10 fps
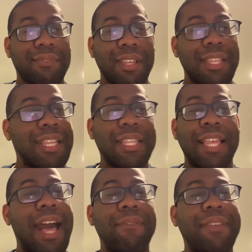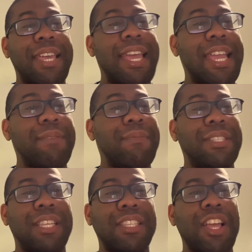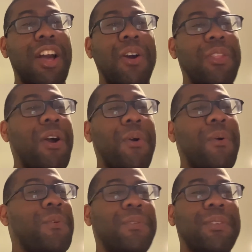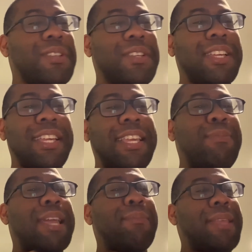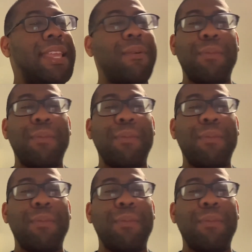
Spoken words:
And Calvin came and said, no. He became the hero.